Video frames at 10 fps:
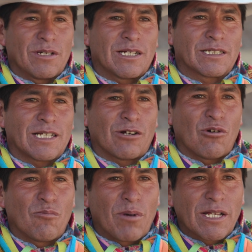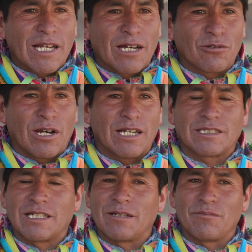our community.
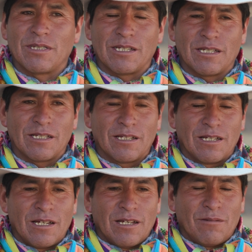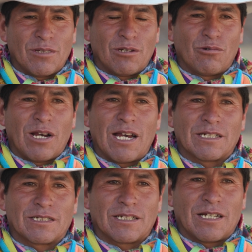But where to start?
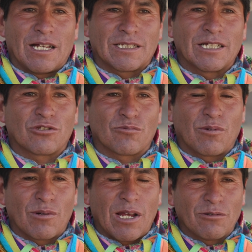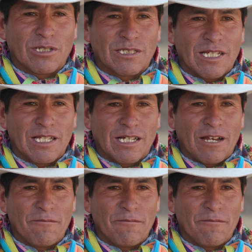There were so many needs.